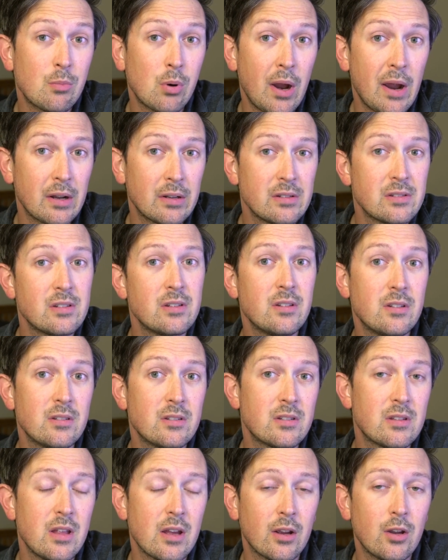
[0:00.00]

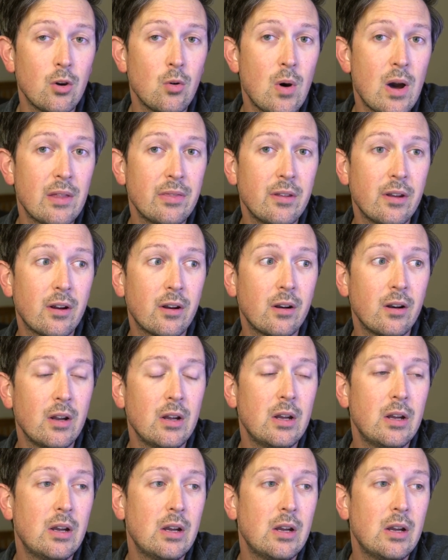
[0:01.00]
practices that go on there.